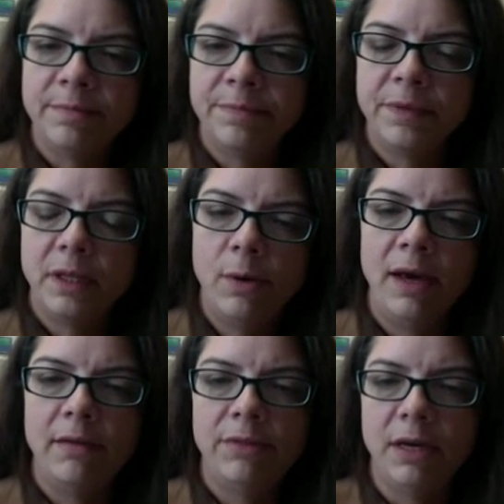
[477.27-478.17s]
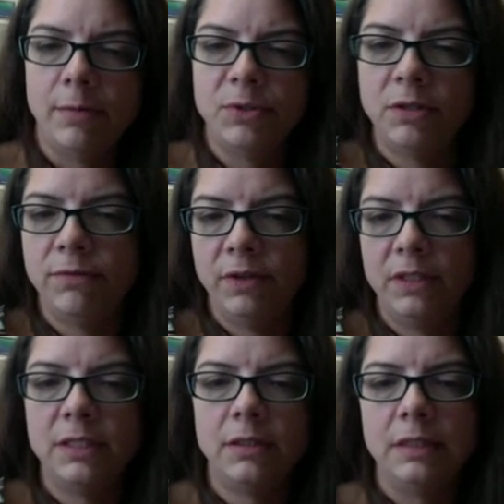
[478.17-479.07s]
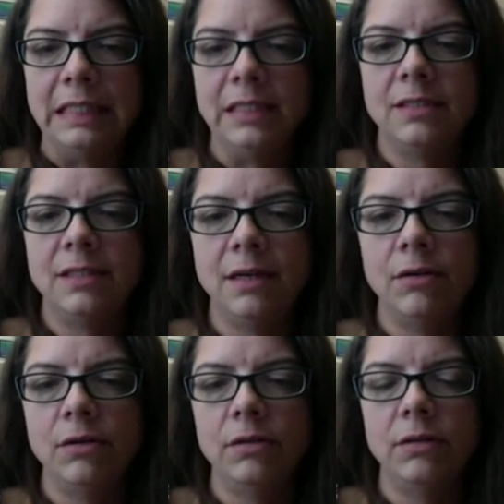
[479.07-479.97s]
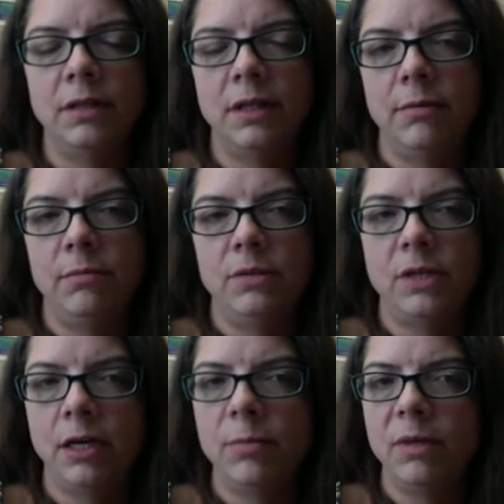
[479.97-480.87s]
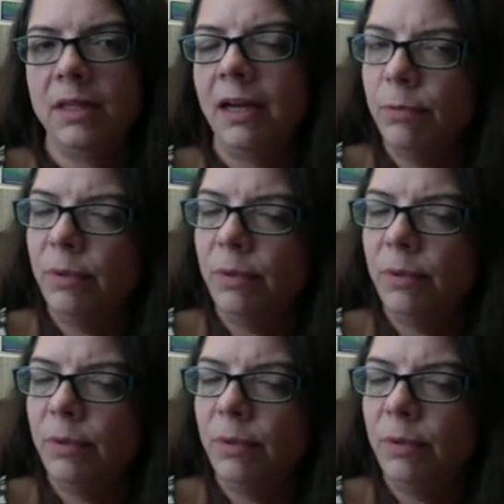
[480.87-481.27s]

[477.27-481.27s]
you have the option for the single document that everybody